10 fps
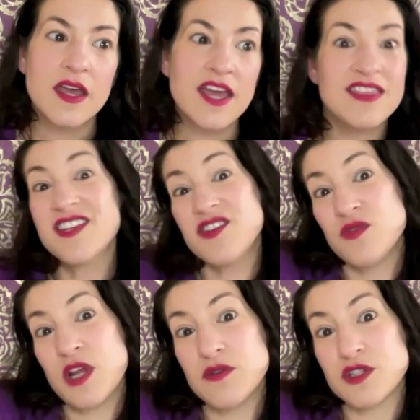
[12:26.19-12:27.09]
And then
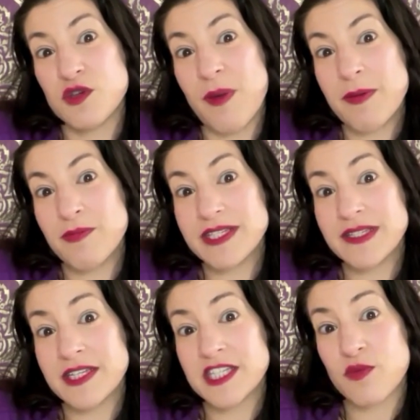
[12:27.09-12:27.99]
who knows? You might be
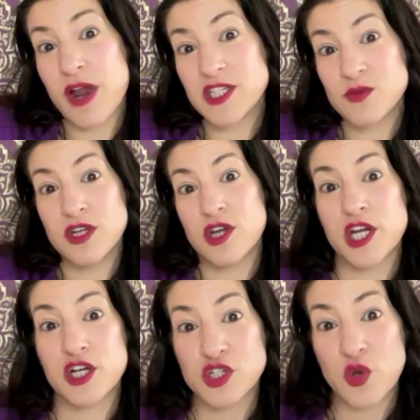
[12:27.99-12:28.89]
pleasantly surprised when you get
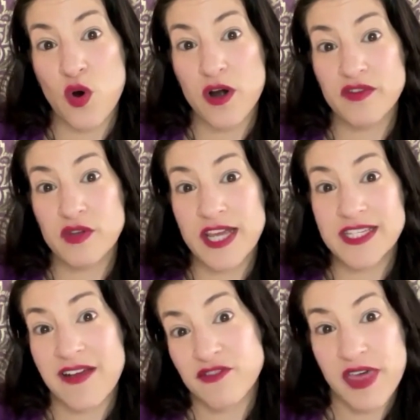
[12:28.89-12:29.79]
your score a few days
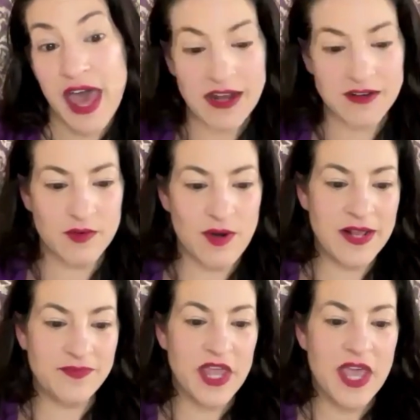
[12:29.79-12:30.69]
after that,
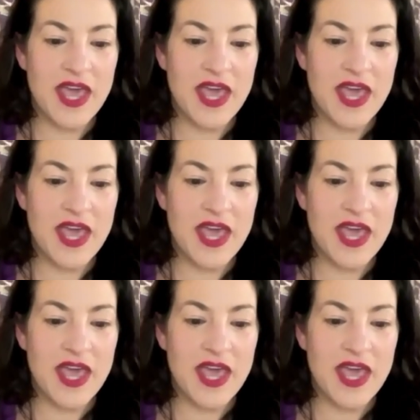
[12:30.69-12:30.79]
right?